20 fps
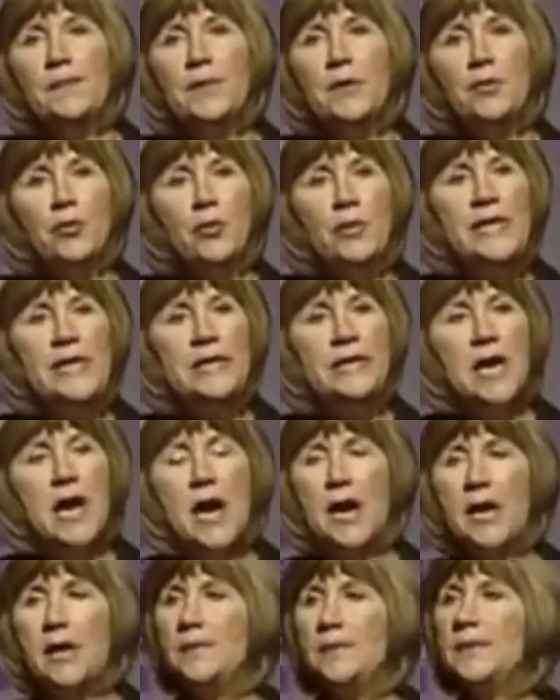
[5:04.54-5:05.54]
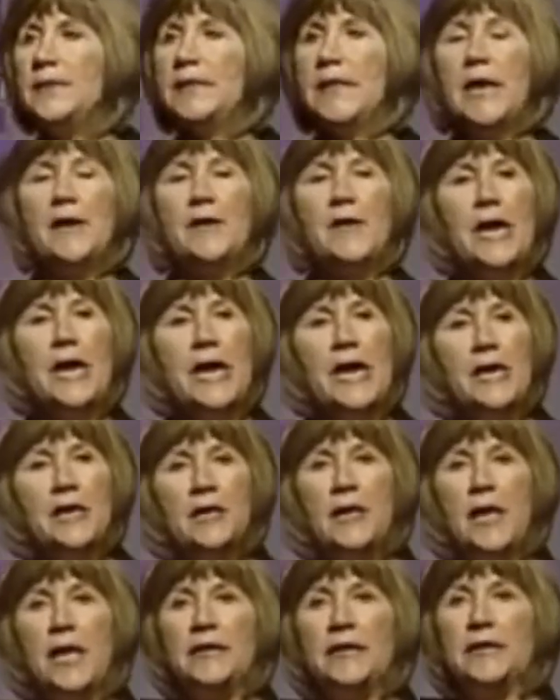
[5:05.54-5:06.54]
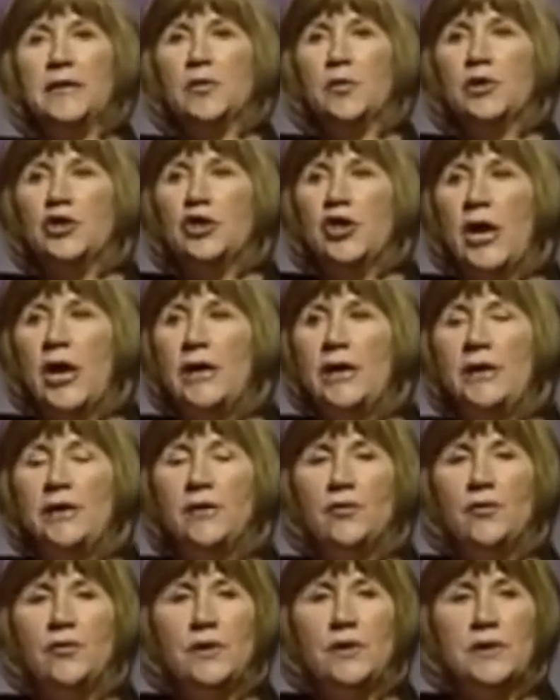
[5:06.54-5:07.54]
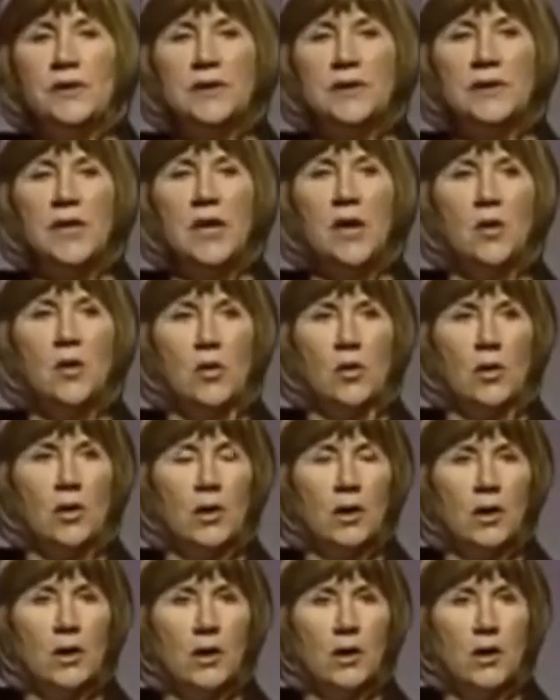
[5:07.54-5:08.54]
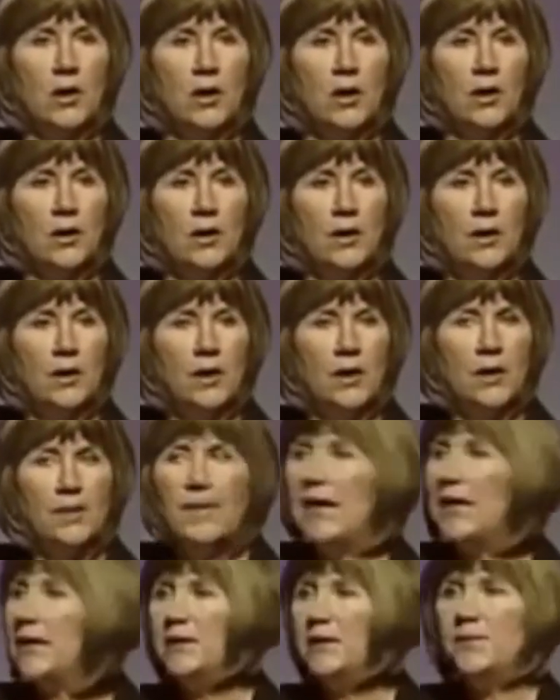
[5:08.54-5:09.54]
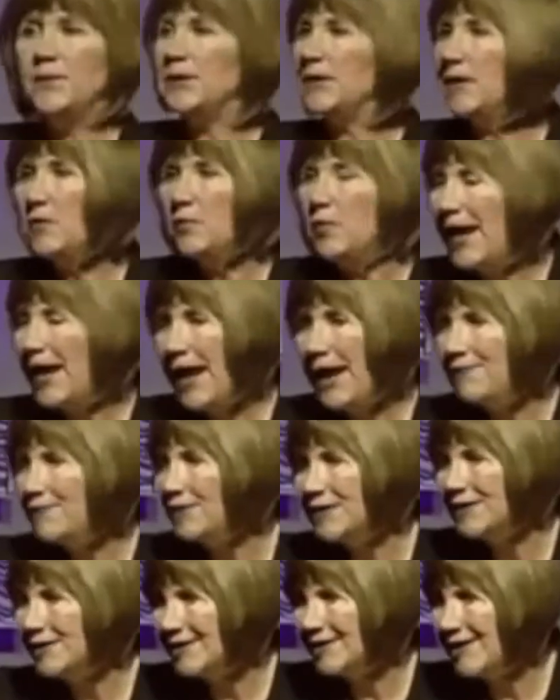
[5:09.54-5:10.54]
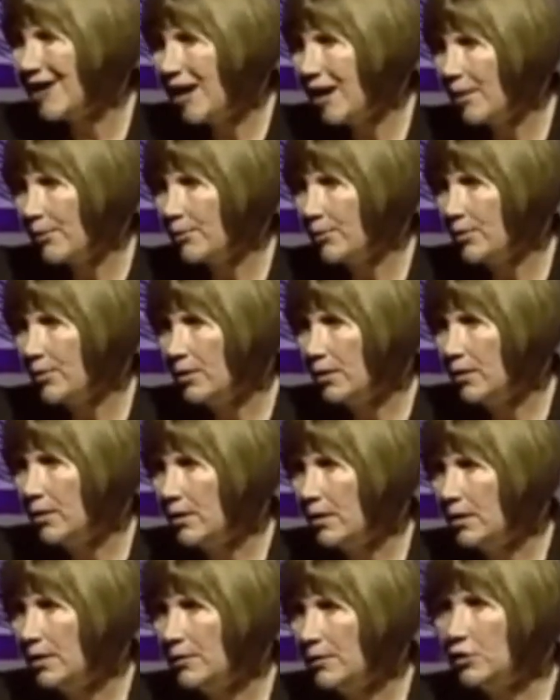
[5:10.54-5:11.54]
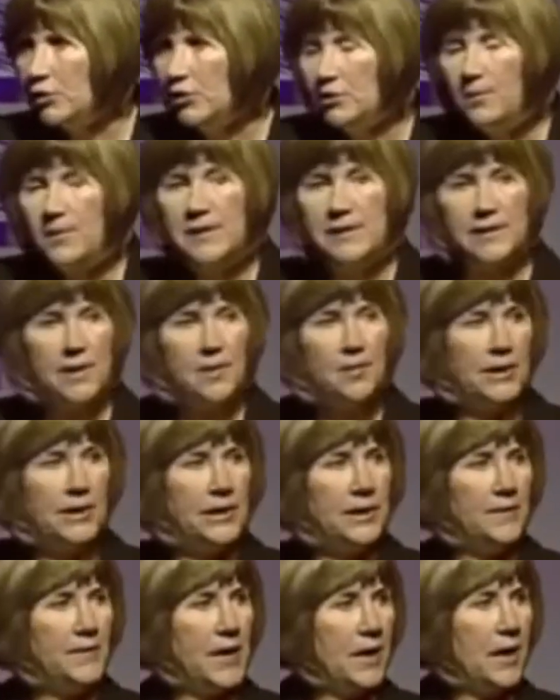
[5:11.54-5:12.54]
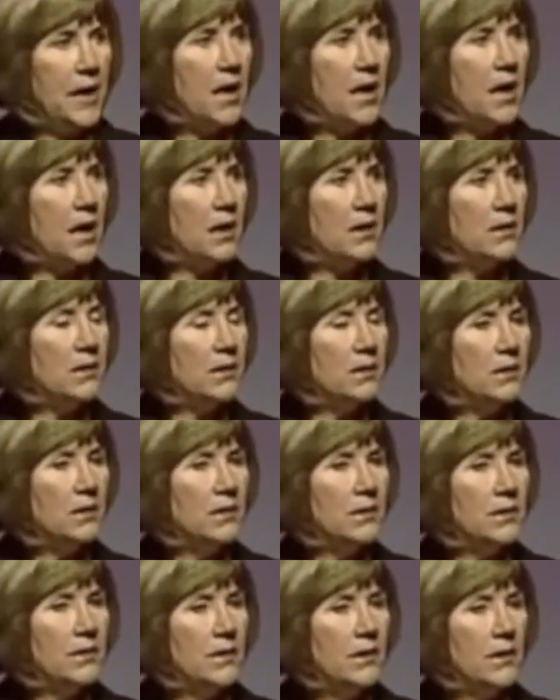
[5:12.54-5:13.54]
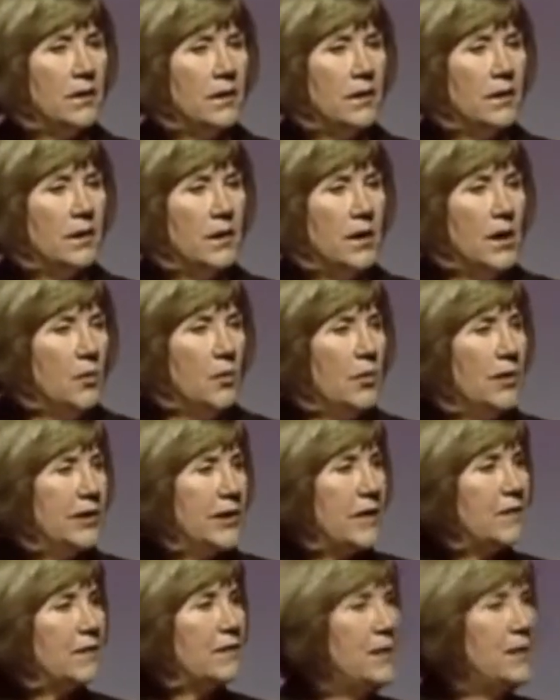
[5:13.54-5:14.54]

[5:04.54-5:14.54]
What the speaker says: 3 times and the headlights were shining through the snow. My husband said, we have to stop. There could be somebody in that car. We carefully